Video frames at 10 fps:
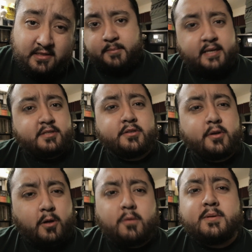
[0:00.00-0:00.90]
Make sure you're
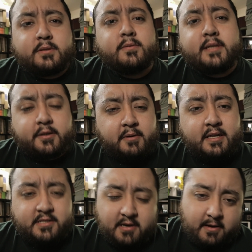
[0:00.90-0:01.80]
always doing a
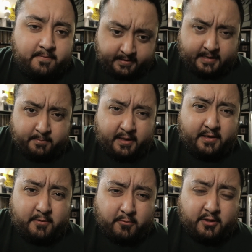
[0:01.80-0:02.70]
great job and make
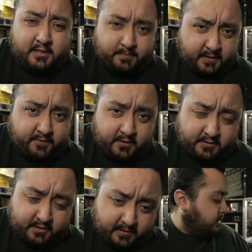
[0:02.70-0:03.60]
your work speak for itself.